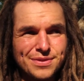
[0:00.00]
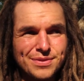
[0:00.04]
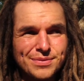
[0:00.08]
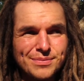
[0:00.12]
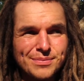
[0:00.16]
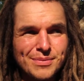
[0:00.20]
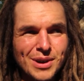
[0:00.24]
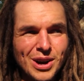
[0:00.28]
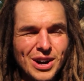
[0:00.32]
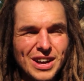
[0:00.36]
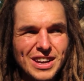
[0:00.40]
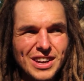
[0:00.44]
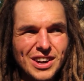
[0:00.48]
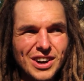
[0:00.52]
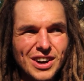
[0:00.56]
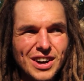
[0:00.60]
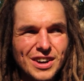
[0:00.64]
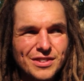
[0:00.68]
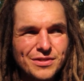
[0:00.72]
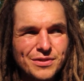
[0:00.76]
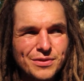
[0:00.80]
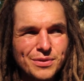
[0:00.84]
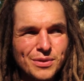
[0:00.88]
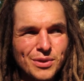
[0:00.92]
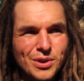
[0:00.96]
My
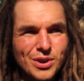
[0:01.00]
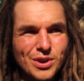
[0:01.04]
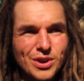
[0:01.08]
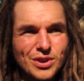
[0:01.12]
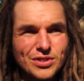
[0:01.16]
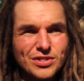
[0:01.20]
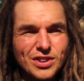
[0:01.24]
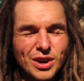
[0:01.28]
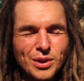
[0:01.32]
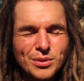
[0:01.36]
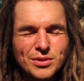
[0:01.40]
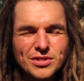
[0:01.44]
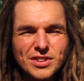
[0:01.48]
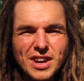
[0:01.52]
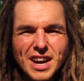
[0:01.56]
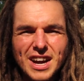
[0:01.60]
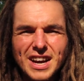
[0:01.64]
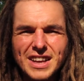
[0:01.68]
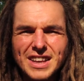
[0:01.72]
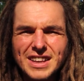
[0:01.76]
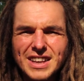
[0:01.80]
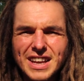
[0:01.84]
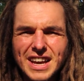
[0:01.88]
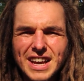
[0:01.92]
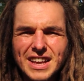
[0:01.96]
life was, I was
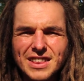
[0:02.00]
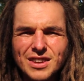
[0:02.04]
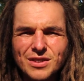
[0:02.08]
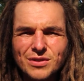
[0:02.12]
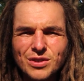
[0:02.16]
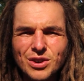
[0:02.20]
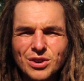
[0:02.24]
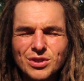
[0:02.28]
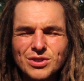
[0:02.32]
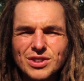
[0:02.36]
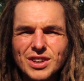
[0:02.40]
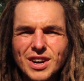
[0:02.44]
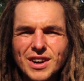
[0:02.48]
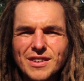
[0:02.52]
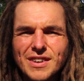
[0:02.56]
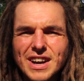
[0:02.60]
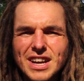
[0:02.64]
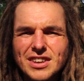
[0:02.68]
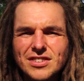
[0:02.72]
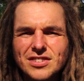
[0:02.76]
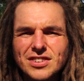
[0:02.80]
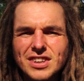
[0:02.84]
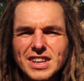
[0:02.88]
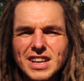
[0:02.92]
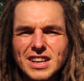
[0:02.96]
going in the wrong
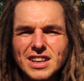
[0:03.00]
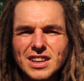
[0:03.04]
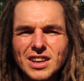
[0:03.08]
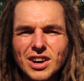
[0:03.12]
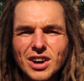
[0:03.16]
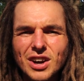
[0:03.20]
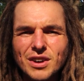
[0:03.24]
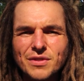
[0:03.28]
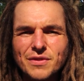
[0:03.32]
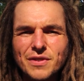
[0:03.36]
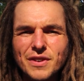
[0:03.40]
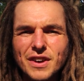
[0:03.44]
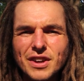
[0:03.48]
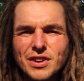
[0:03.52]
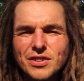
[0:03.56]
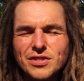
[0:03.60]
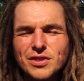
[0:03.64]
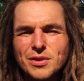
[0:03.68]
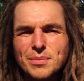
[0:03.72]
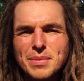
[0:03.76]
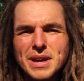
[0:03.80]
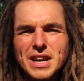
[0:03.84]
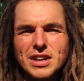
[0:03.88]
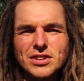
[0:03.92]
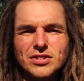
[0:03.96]
direction in life. I
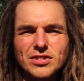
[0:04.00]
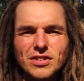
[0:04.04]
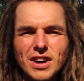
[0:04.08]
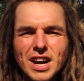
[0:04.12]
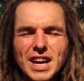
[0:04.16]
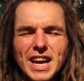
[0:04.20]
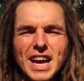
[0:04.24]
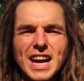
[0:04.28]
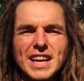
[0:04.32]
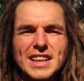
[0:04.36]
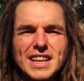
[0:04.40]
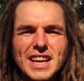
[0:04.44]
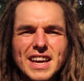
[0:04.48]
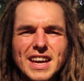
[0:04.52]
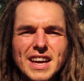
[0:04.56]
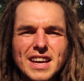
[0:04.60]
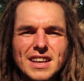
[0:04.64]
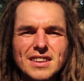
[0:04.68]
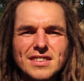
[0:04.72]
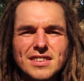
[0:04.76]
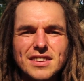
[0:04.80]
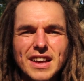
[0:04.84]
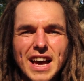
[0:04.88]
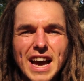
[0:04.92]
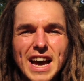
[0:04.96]
used to be a drug
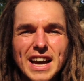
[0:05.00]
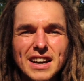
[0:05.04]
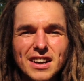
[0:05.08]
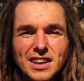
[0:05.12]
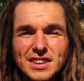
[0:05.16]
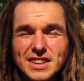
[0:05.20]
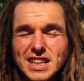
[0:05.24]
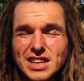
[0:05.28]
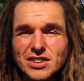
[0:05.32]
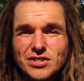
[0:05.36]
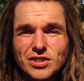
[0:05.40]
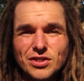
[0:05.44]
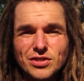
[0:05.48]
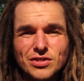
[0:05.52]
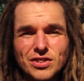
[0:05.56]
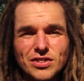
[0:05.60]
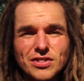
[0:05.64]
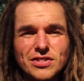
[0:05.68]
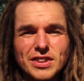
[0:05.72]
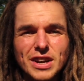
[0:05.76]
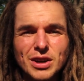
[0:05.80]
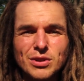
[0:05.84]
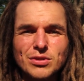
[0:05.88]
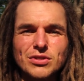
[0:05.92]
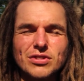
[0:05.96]
addict and I did used to
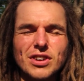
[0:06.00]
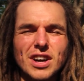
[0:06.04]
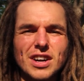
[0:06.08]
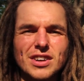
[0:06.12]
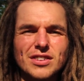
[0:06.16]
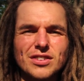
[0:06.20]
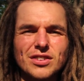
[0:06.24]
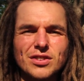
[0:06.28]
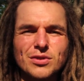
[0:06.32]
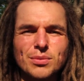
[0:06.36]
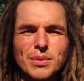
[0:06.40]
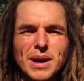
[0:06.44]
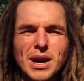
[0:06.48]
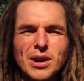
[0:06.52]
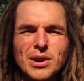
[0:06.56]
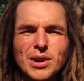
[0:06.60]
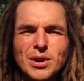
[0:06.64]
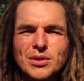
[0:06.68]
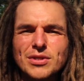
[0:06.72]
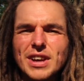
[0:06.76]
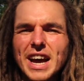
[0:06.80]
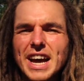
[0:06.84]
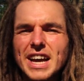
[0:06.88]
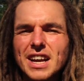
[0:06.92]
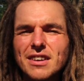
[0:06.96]
sell drugs as well, and
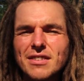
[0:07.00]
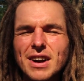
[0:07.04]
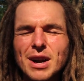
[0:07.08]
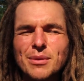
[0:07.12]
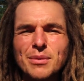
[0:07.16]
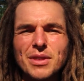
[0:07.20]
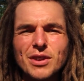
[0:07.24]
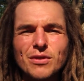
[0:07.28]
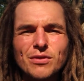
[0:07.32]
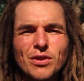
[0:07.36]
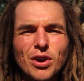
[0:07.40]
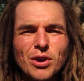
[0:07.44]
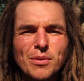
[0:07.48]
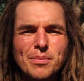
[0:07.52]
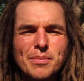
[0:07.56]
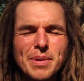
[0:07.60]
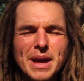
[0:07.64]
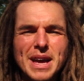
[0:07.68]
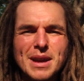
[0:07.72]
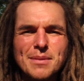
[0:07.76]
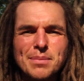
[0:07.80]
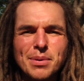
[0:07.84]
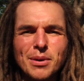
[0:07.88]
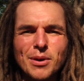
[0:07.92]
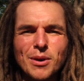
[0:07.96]
I was hanging around with the wrong
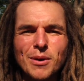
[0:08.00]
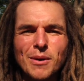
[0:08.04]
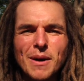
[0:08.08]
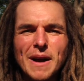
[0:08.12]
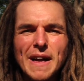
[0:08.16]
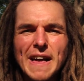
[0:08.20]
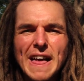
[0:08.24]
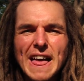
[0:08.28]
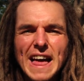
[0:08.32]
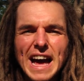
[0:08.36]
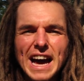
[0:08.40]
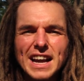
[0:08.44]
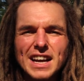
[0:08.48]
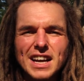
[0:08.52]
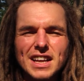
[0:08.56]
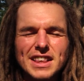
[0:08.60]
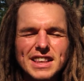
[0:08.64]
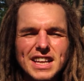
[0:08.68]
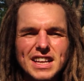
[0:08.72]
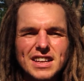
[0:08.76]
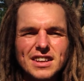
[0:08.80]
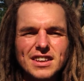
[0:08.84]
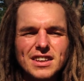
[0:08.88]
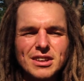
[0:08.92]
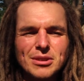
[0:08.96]
people and I
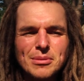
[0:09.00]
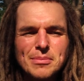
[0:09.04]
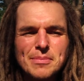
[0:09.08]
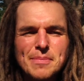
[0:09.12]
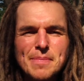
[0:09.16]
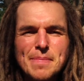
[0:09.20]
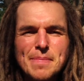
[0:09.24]
didn't